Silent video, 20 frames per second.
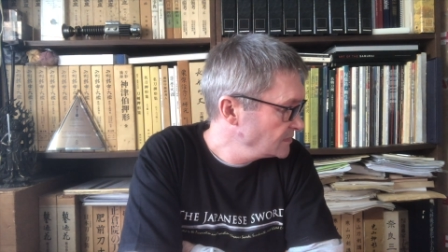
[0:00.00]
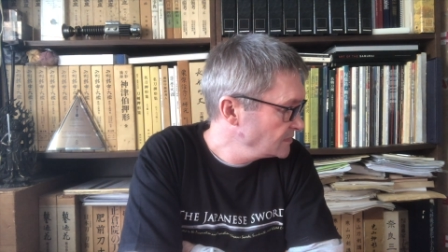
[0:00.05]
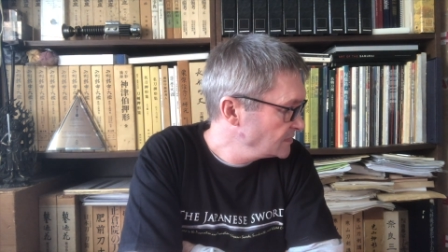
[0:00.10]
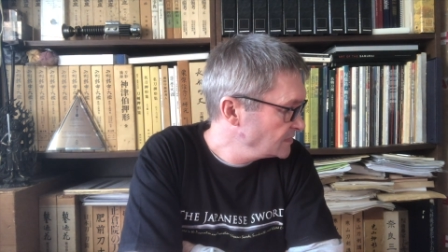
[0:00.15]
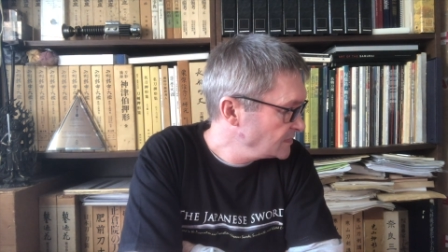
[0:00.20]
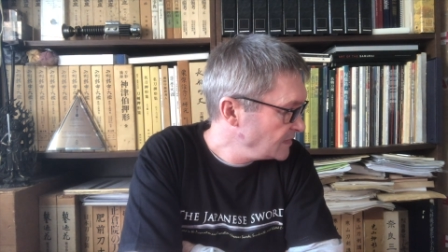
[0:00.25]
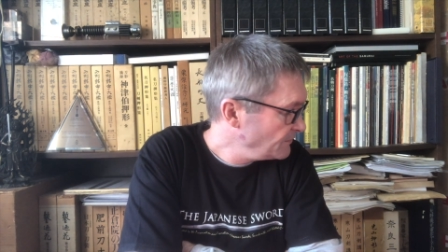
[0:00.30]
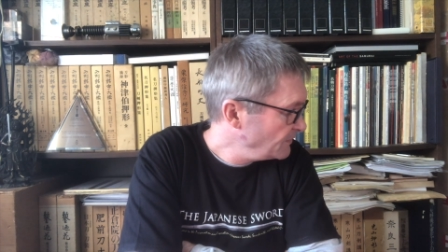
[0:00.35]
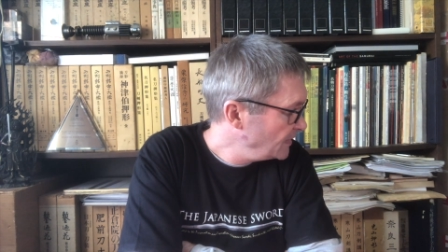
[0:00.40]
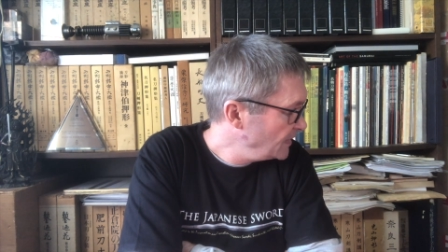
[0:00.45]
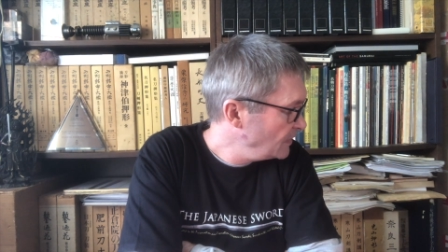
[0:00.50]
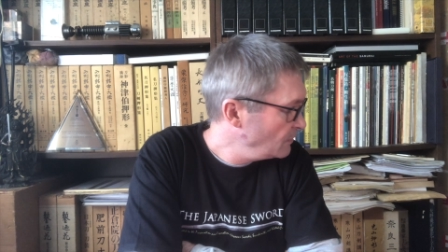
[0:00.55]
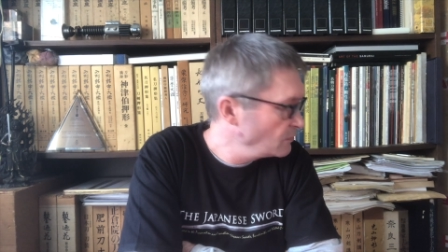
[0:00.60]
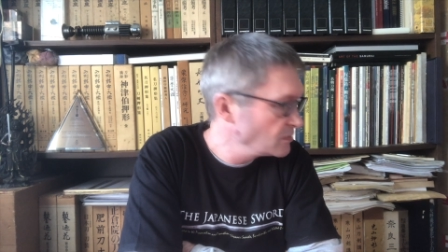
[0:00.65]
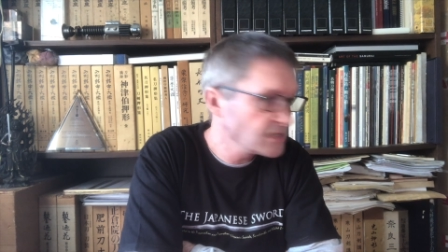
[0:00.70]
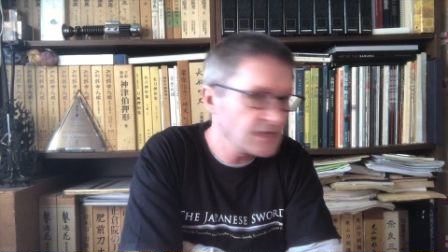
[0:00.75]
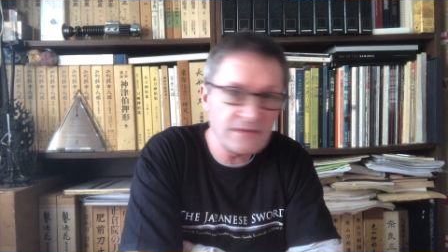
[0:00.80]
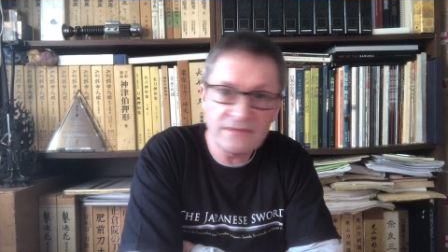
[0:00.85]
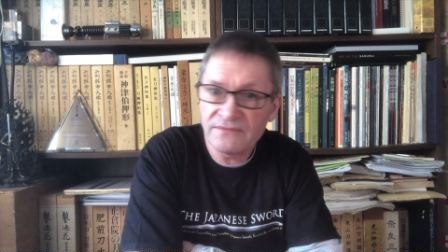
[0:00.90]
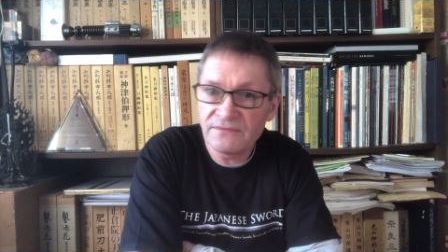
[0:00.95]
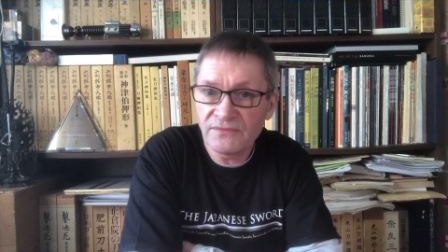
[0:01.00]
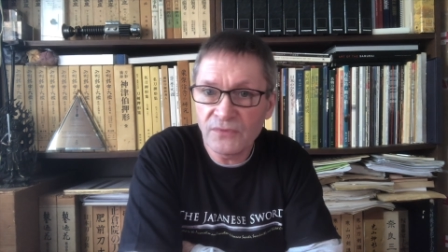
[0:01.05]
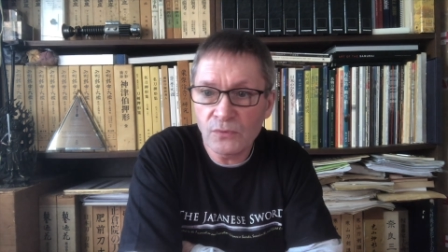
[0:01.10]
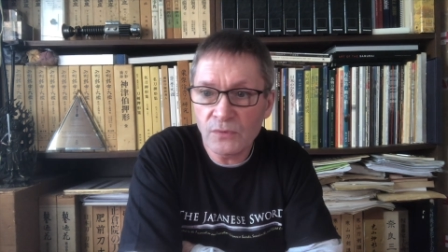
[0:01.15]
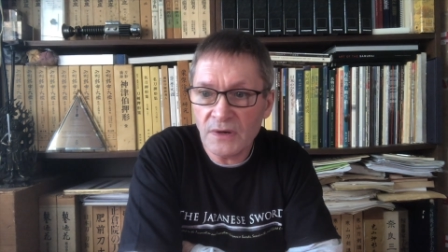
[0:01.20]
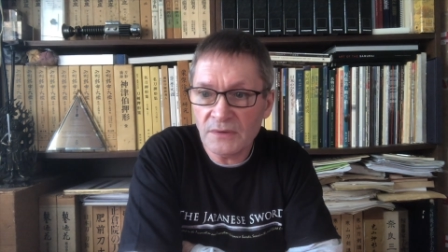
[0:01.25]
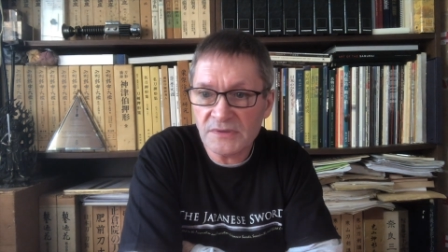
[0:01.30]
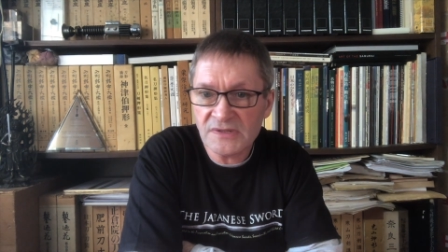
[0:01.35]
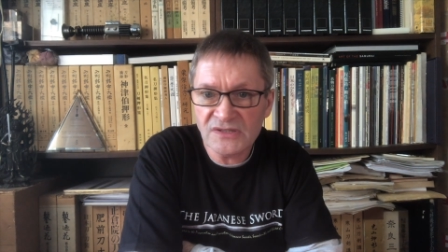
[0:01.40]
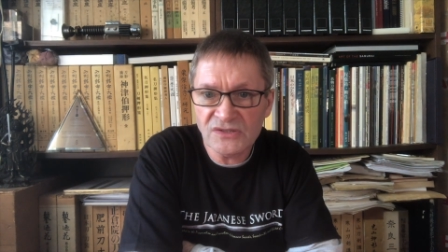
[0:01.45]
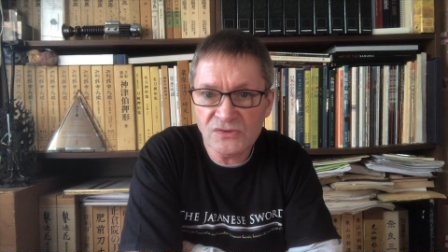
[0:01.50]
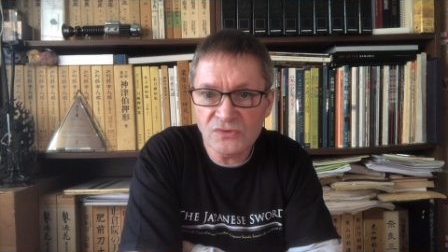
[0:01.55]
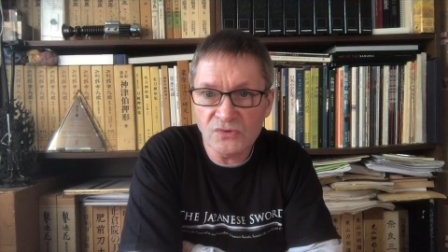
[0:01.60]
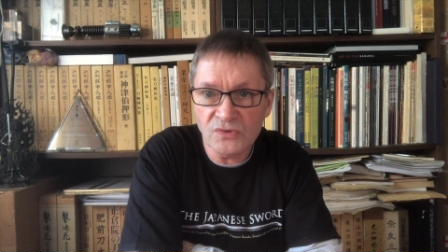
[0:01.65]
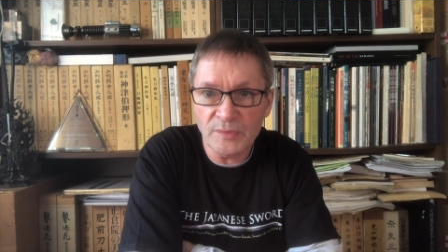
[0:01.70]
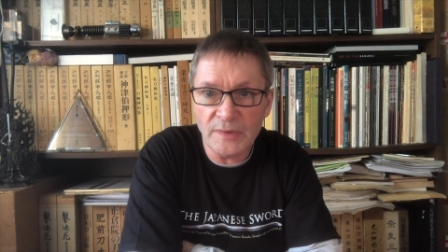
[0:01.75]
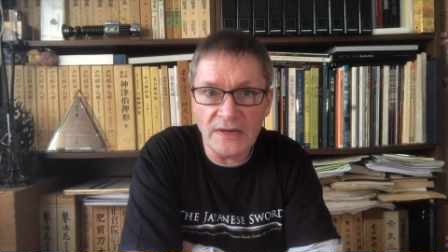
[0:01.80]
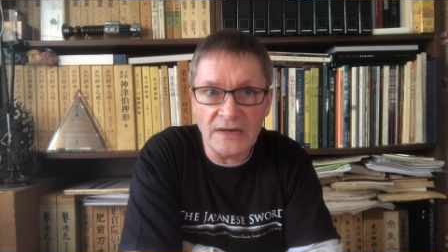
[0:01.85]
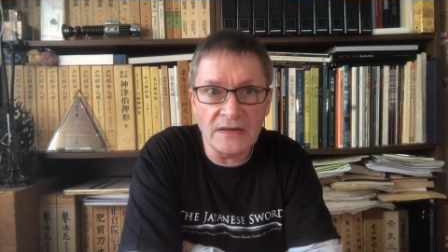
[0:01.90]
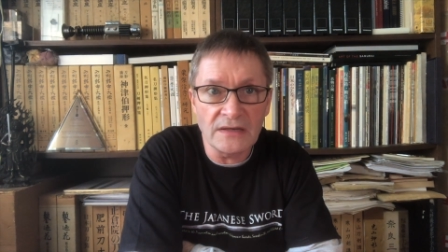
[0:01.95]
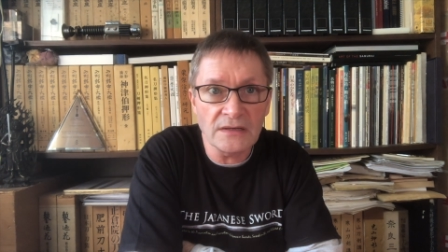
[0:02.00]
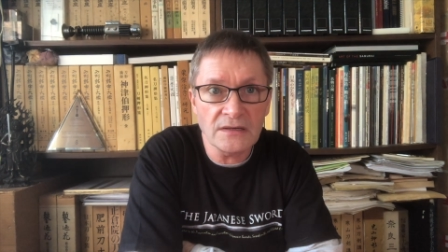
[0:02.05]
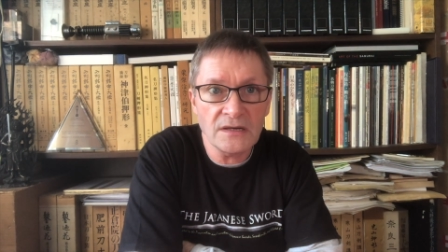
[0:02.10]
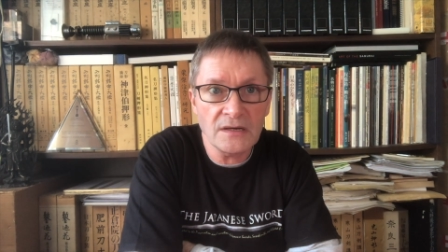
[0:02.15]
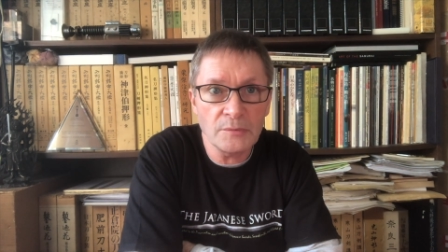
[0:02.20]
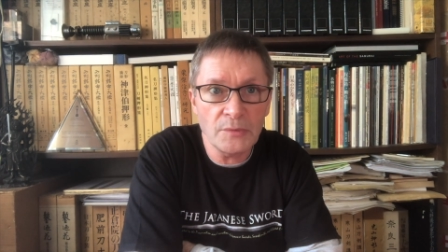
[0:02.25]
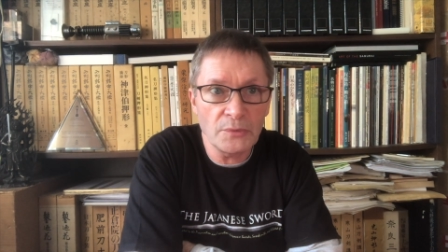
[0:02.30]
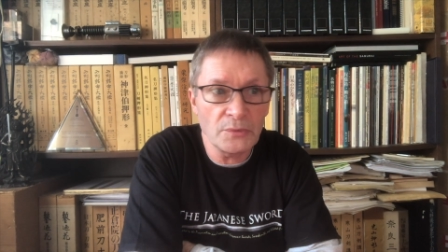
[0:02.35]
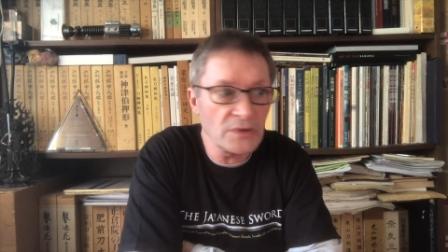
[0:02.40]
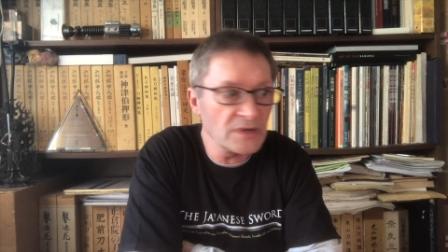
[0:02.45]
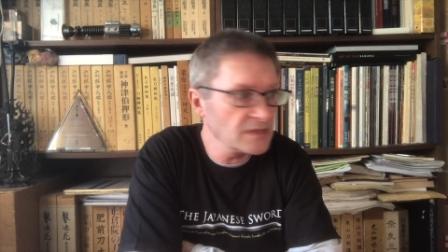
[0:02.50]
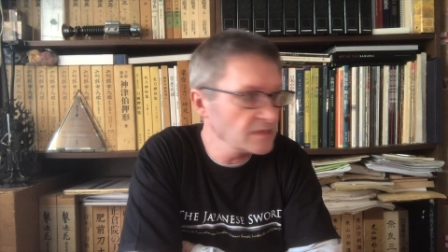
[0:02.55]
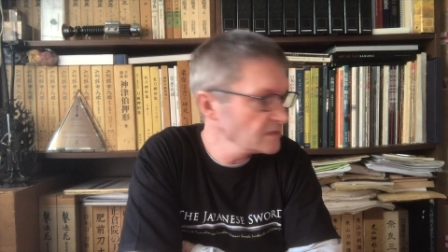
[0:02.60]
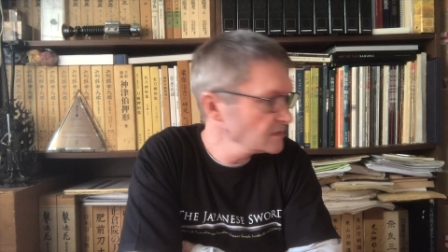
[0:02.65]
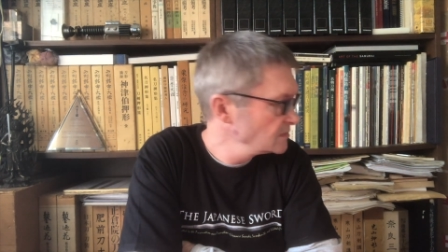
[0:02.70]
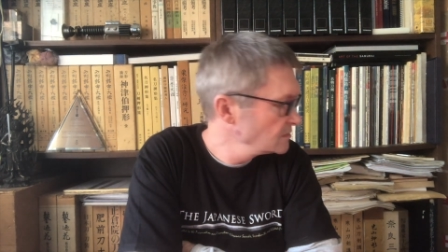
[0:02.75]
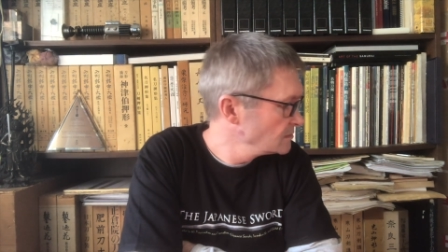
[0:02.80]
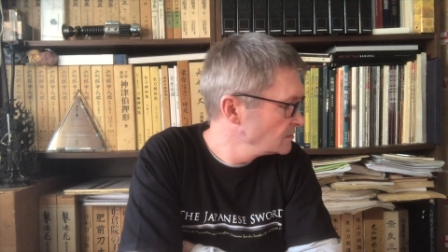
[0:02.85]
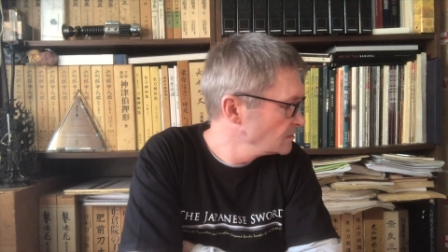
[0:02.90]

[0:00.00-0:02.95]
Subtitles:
something else I thought I was going to talk about. I can't remember what it is.